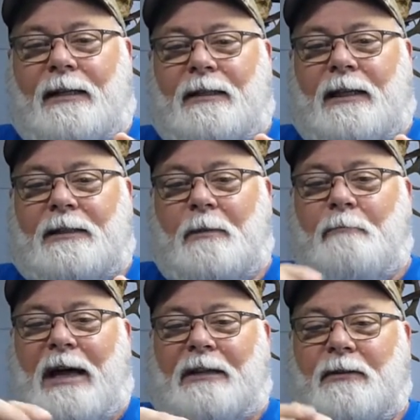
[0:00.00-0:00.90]
it's
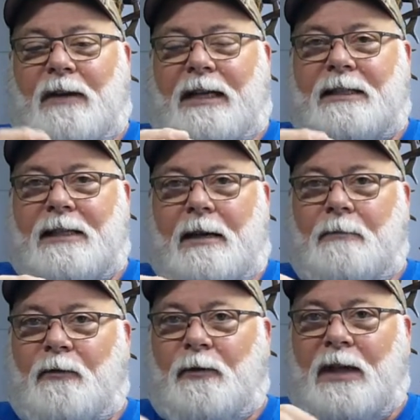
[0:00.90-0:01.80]
about the right
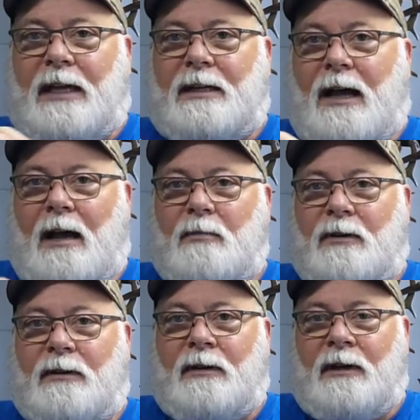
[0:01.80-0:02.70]
depth for that
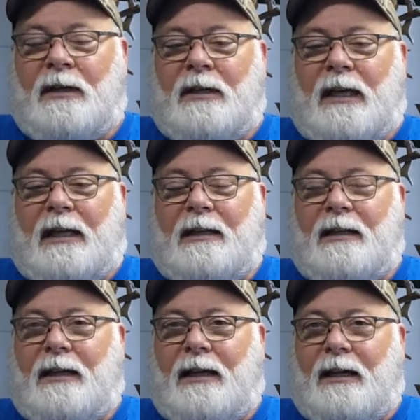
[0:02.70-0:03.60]
dauber, and
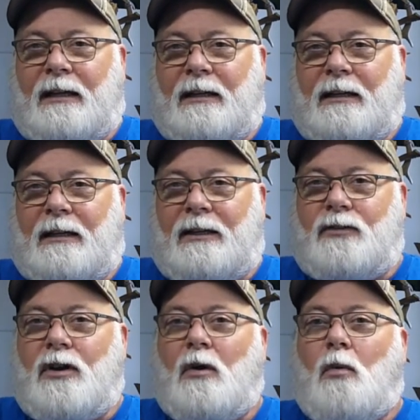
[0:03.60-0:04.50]
then you
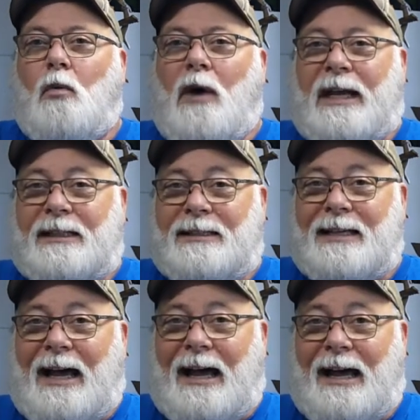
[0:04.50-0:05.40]
don't waste
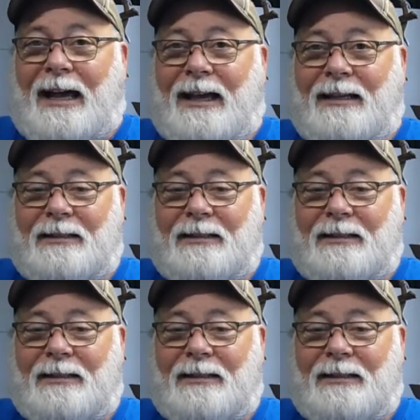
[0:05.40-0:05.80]
dye.